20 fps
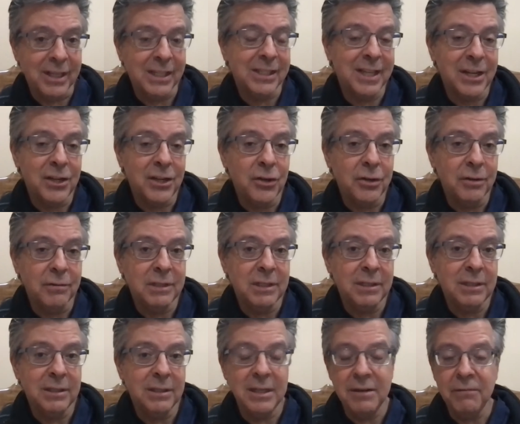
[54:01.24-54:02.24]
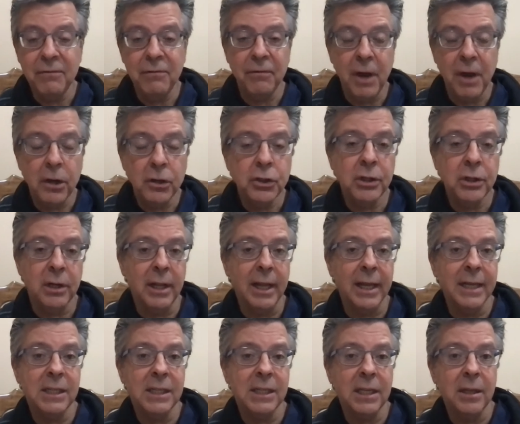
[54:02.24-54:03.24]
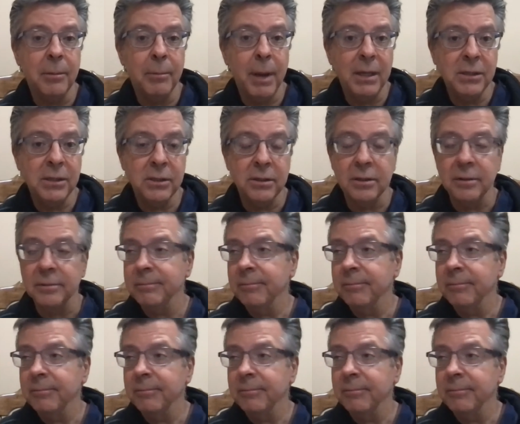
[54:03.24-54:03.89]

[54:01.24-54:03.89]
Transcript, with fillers: because then you're defunctionalizing the muscle.